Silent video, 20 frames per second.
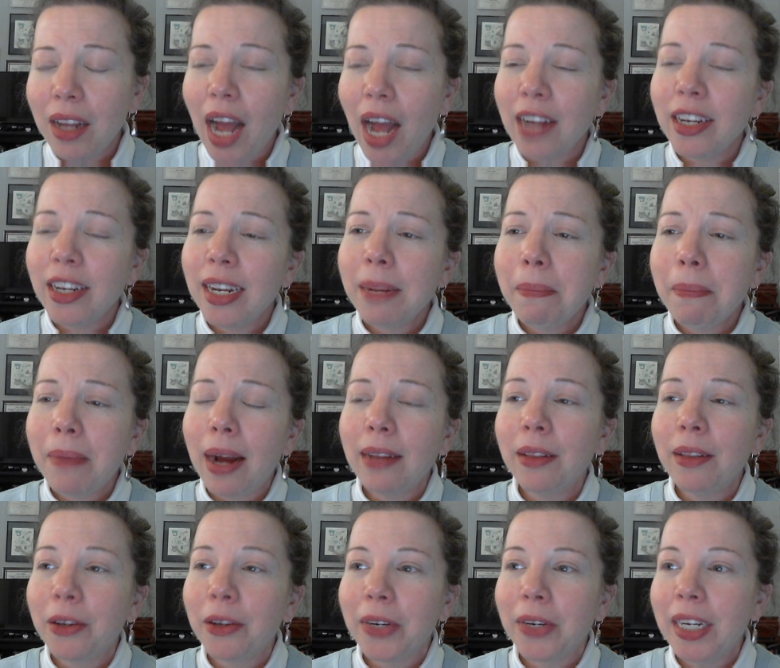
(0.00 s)
didn't
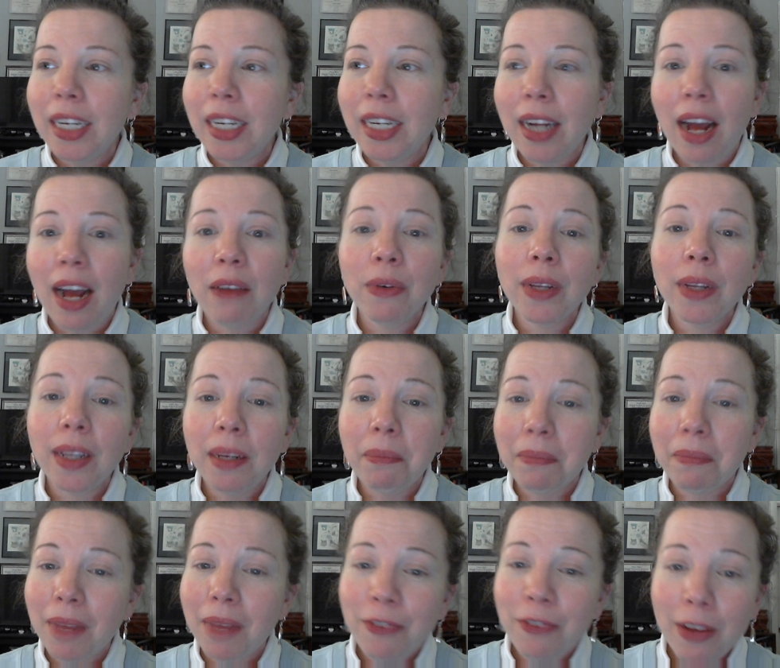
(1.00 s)
mind the green.
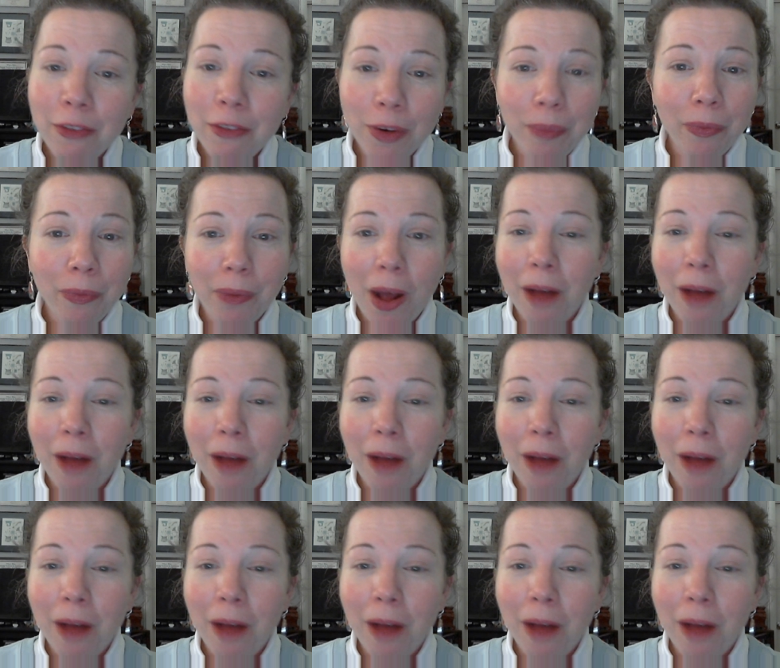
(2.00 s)
My favorite